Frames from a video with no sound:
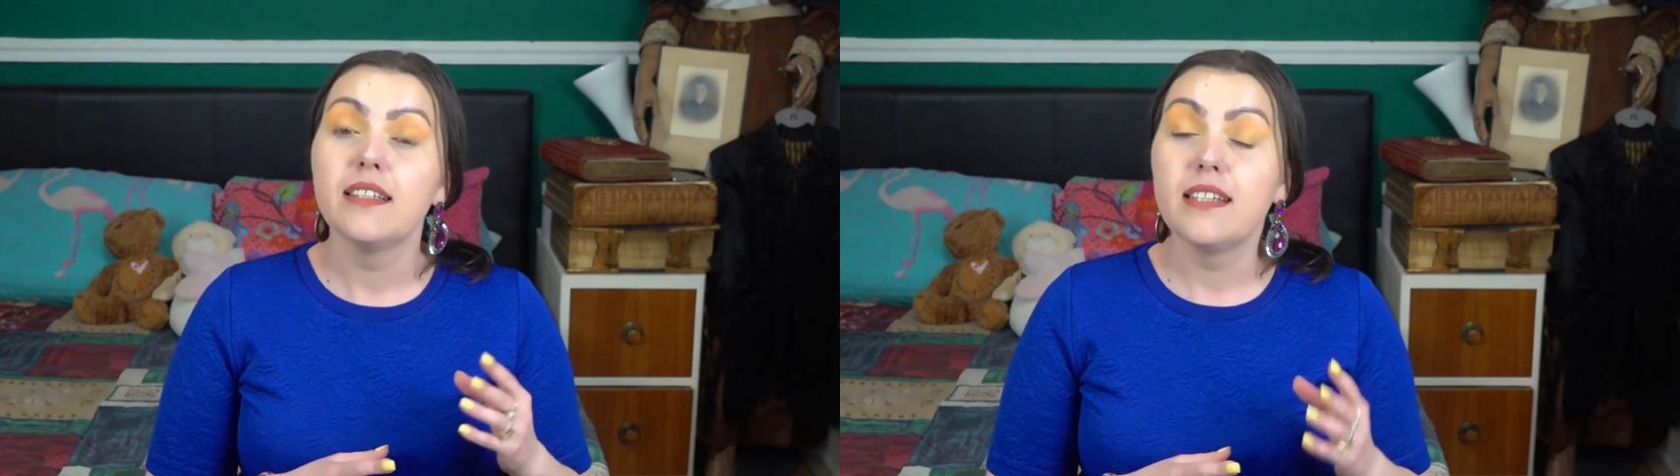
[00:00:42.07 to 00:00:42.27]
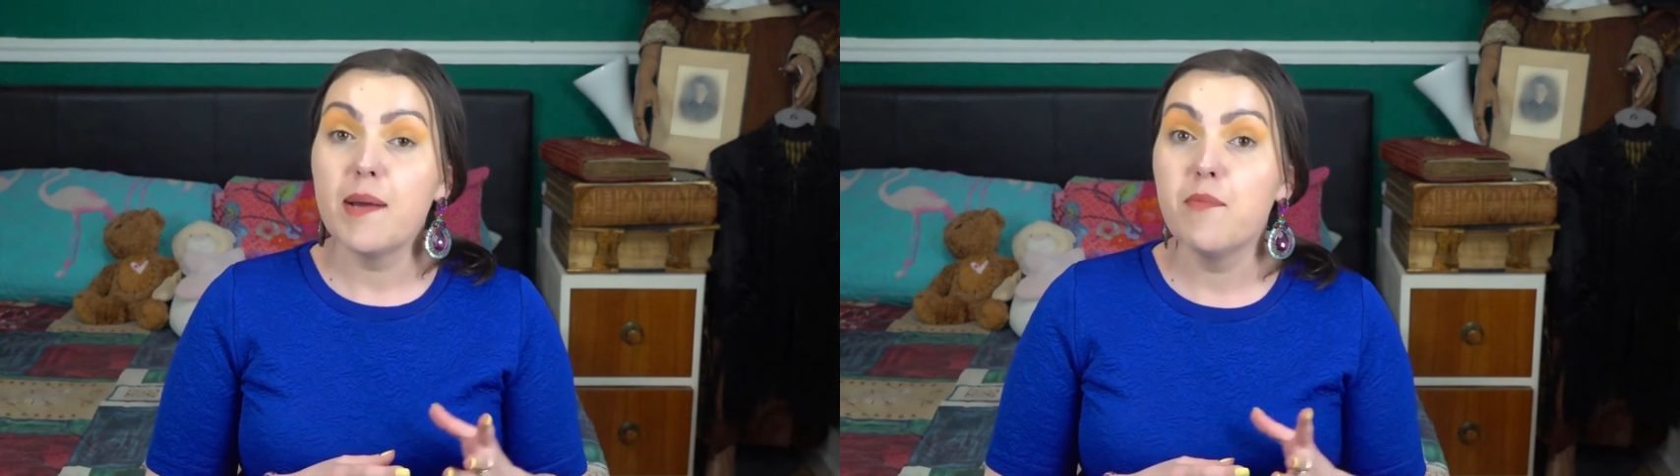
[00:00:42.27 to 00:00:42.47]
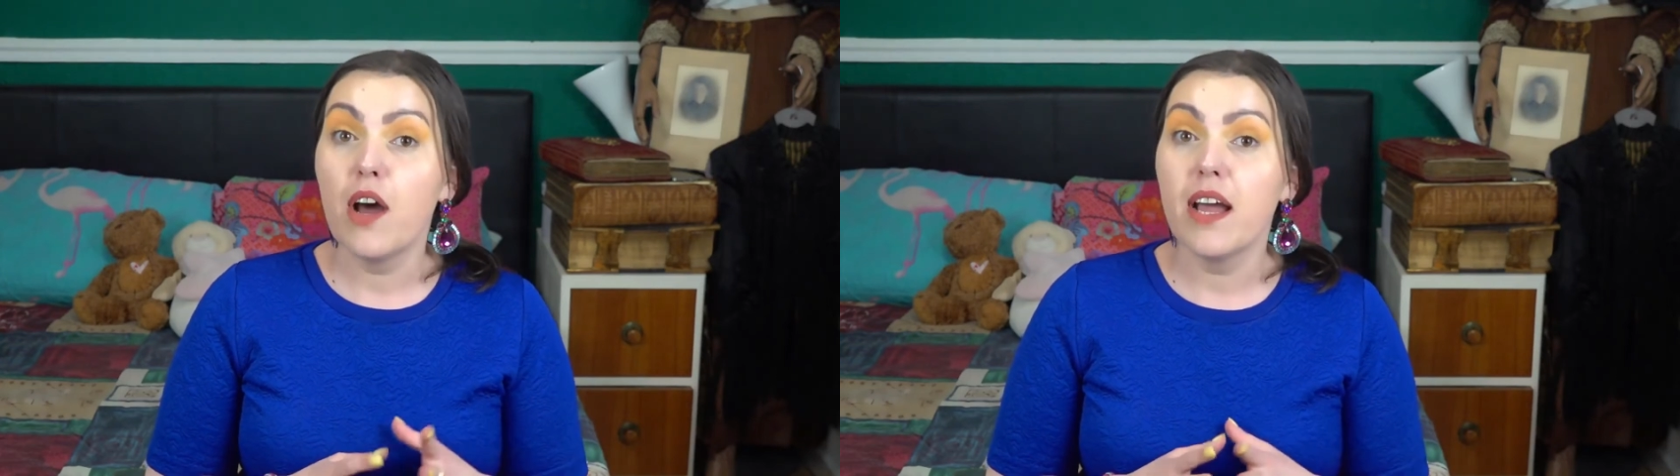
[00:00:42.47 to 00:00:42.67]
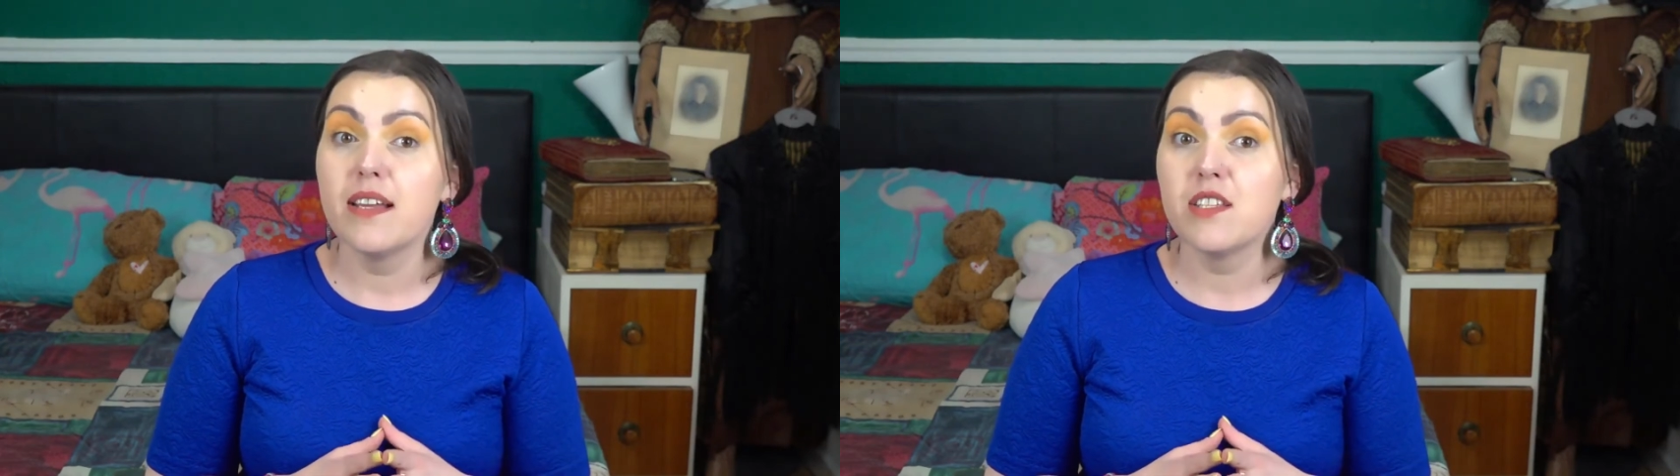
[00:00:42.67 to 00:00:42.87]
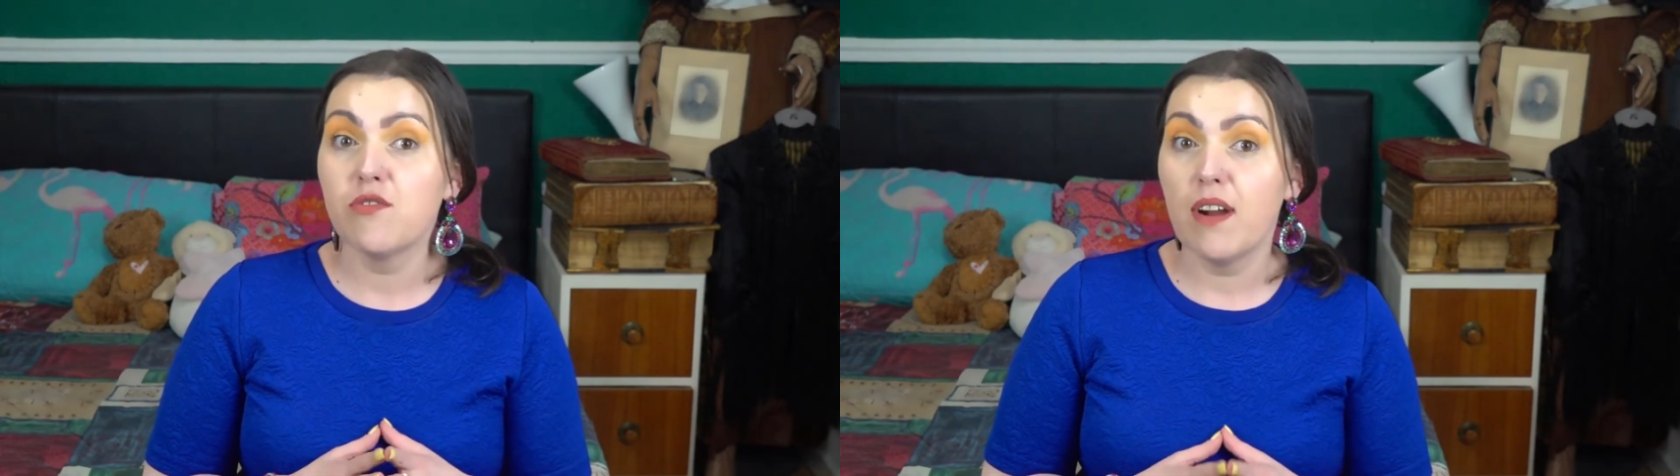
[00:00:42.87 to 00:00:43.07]
Debra
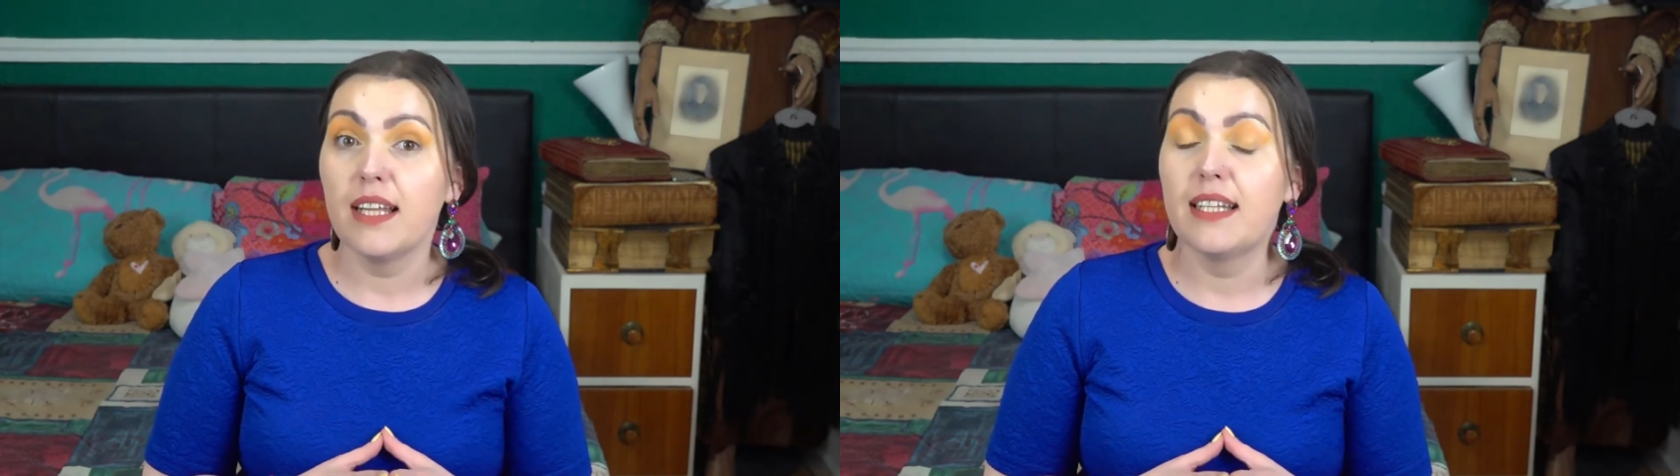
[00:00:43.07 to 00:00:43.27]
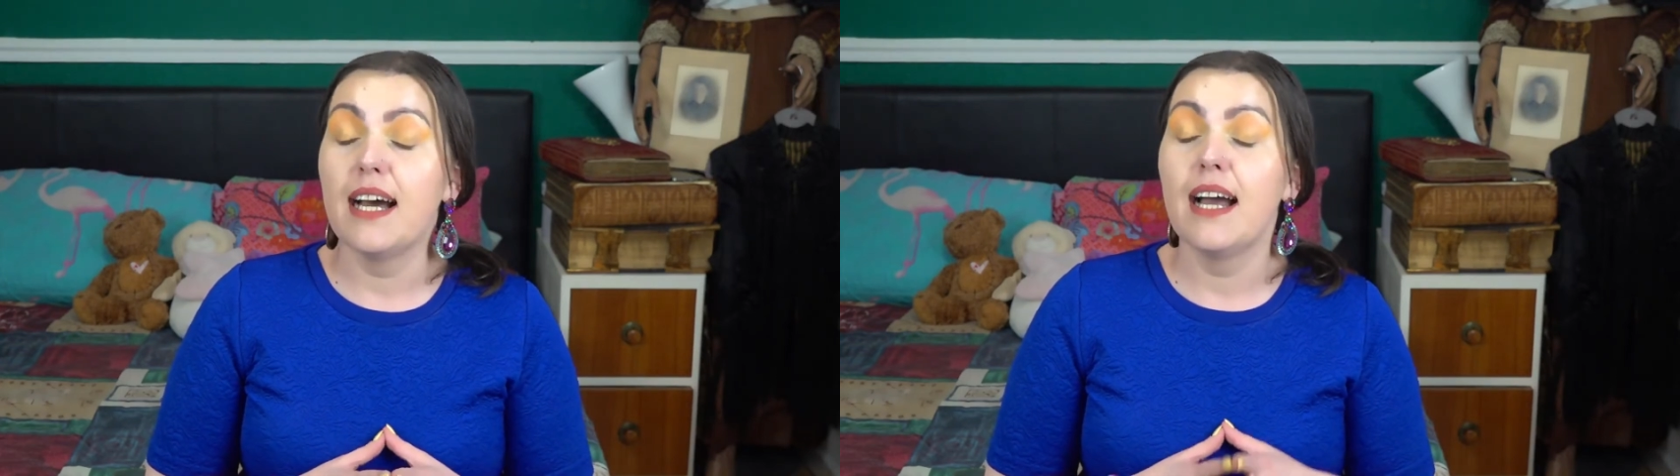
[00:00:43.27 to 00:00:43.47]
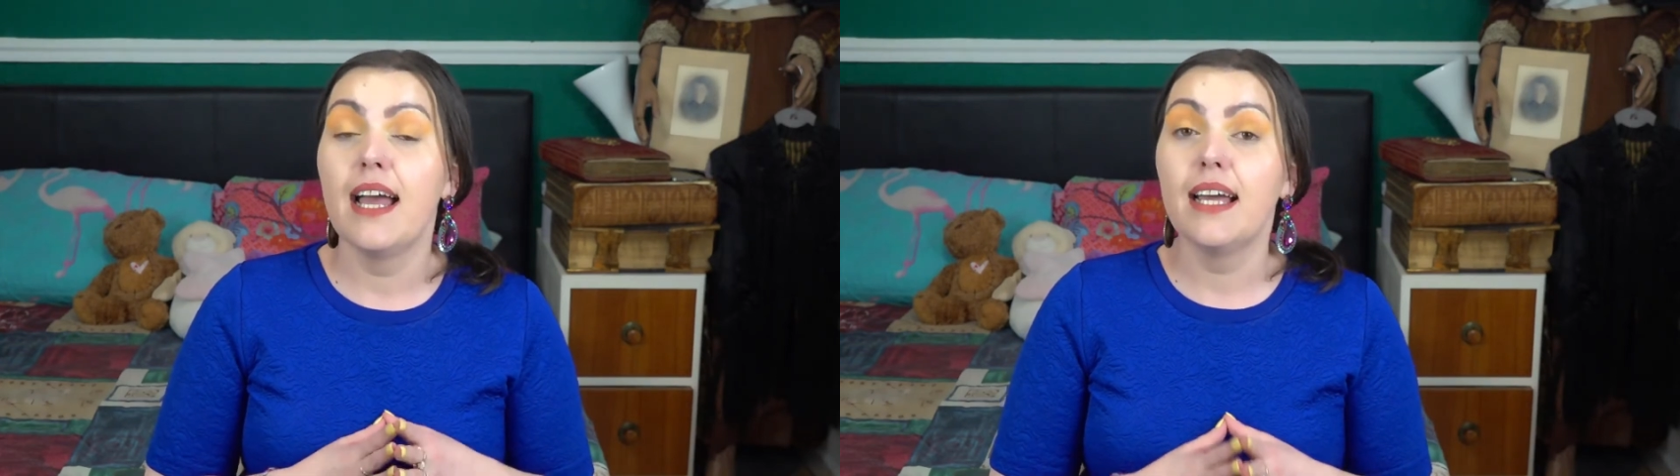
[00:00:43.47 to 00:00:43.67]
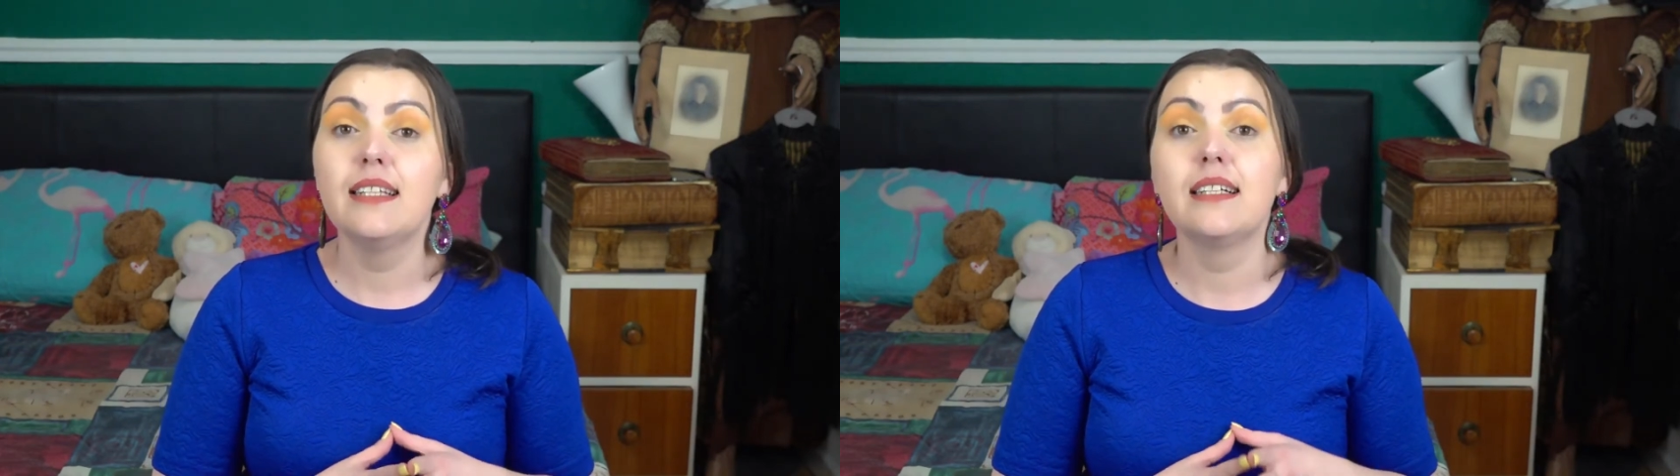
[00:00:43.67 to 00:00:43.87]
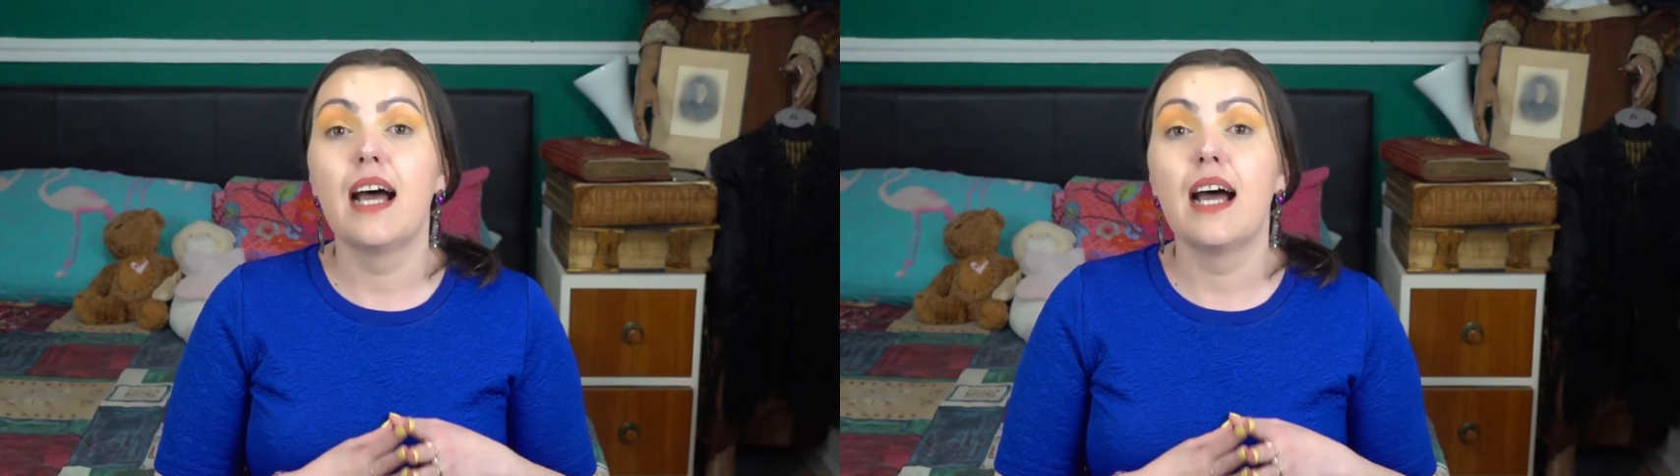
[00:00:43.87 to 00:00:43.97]
Estrada had an